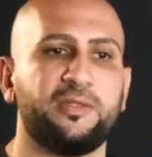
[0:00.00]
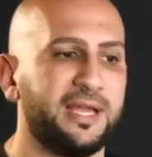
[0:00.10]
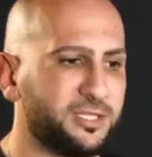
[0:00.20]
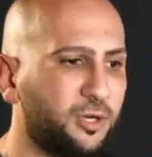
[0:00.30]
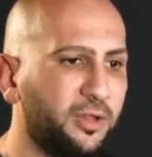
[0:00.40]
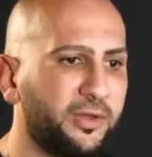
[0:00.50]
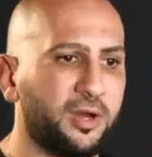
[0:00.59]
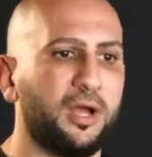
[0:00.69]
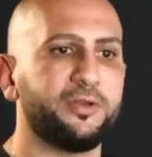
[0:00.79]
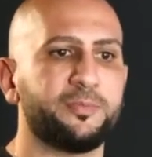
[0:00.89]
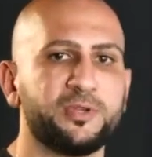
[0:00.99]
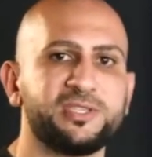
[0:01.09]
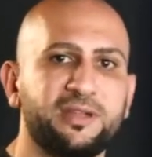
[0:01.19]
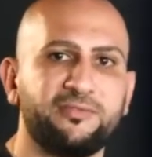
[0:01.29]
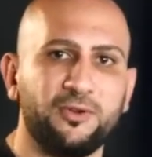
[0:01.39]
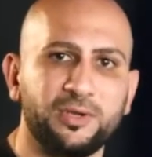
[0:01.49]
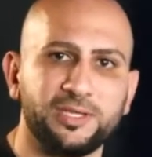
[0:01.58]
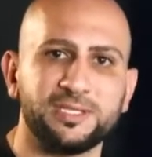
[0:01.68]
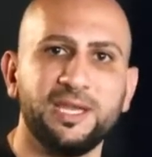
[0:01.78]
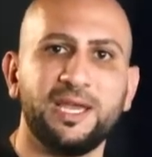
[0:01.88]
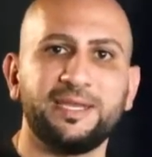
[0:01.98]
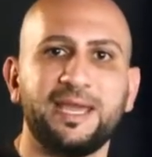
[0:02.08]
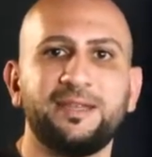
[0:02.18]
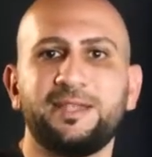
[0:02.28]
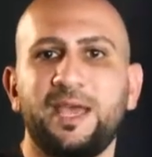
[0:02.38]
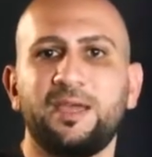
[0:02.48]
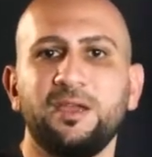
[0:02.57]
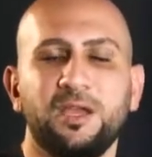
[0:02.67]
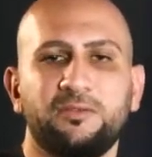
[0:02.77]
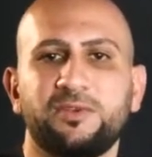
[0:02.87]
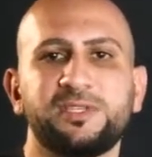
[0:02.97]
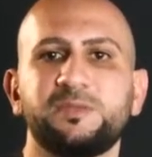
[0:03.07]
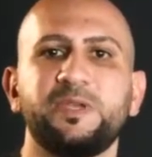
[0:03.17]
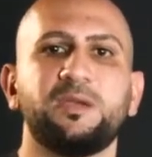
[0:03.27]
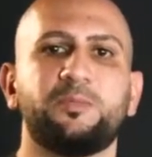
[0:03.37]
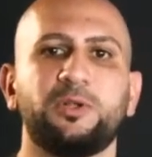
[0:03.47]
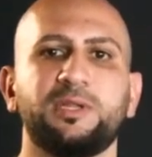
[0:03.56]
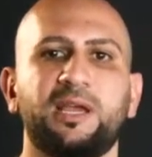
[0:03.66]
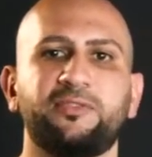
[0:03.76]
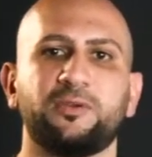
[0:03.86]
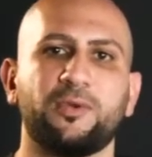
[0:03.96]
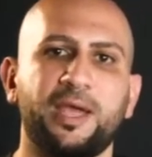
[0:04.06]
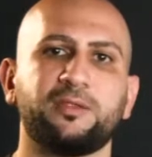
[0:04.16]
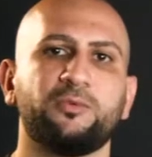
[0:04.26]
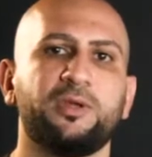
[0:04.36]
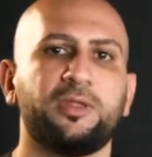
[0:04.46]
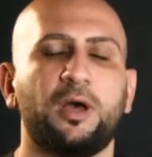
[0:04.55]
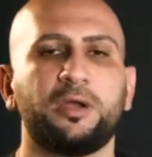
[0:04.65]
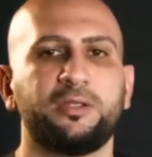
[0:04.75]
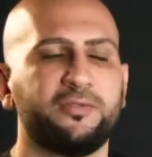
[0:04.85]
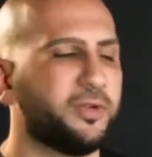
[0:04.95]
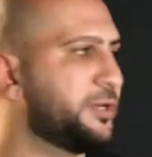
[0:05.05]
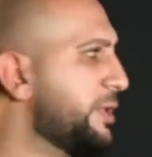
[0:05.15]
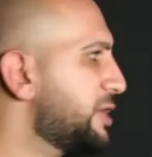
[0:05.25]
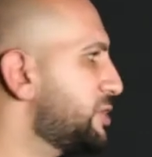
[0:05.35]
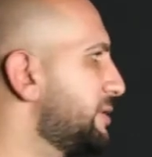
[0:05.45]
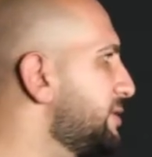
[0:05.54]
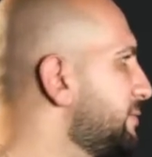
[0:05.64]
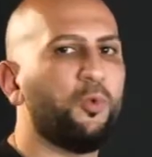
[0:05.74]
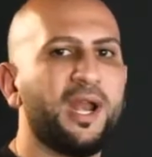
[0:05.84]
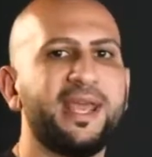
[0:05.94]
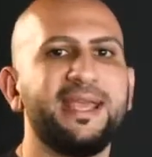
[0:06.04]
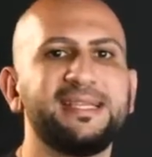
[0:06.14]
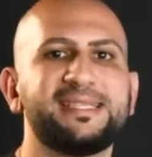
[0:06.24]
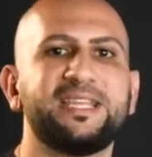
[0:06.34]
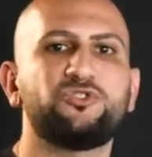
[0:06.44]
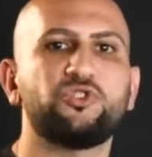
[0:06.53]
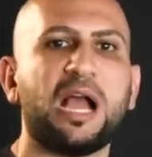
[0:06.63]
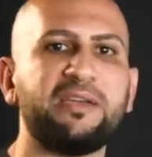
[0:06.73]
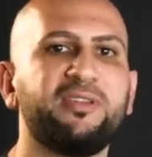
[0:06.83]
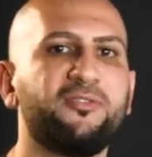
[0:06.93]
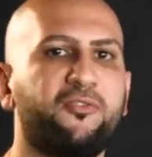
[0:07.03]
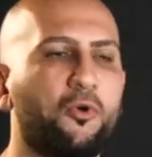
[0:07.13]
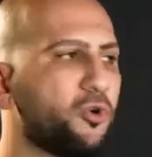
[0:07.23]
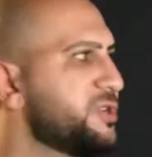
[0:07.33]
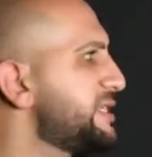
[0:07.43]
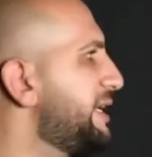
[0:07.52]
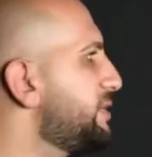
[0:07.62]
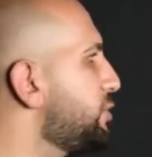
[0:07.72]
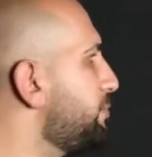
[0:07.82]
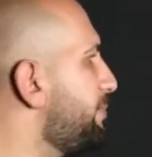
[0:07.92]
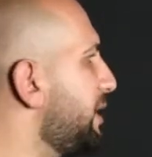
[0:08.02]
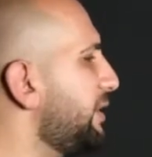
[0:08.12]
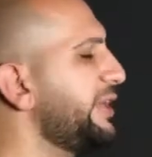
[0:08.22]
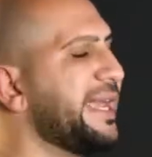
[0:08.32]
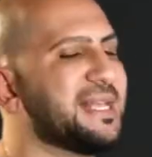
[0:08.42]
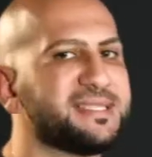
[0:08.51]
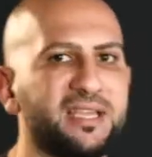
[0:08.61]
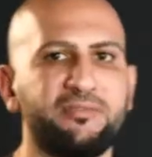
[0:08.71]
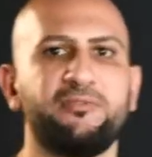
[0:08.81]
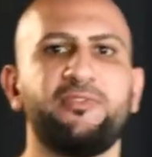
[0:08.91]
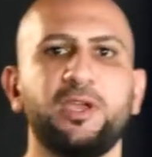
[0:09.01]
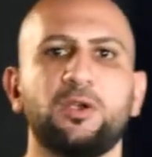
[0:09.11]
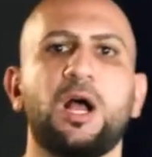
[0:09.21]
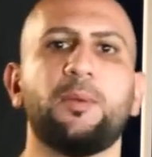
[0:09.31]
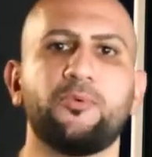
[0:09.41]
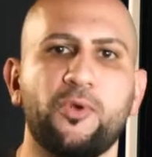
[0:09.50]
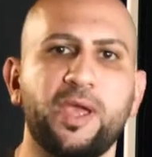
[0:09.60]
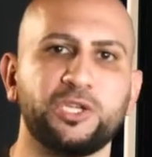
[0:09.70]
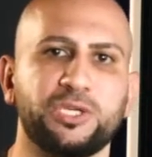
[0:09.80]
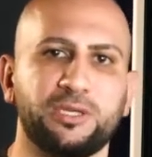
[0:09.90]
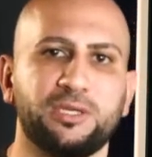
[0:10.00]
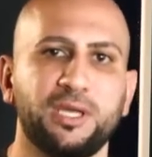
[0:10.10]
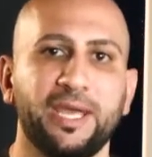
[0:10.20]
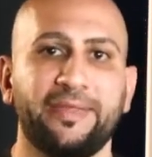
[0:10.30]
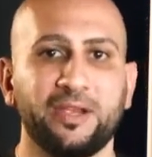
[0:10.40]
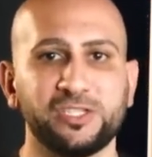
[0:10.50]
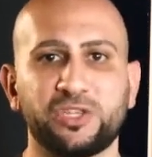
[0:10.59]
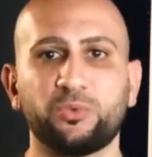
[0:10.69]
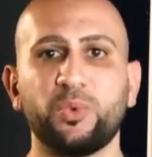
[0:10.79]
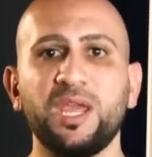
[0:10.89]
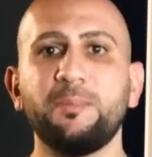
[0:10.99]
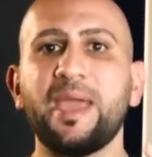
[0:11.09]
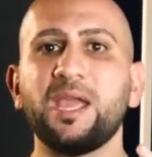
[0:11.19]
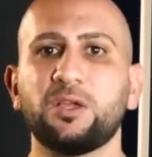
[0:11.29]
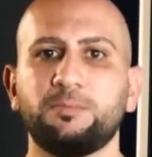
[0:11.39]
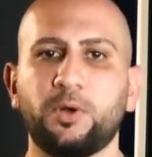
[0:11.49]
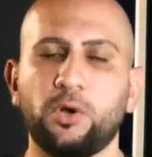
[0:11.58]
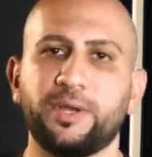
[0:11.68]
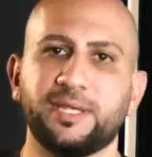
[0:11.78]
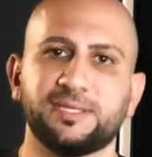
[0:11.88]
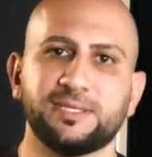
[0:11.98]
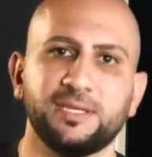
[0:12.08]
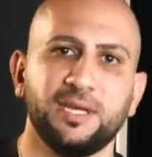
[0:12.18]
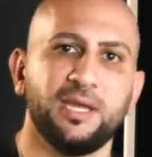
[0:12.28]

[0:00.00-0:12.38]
That's all their 100% focus day to day versus being pulled left and right with 100 different directions. What is the driving force into building a 7-figure operation? There's 3 main components.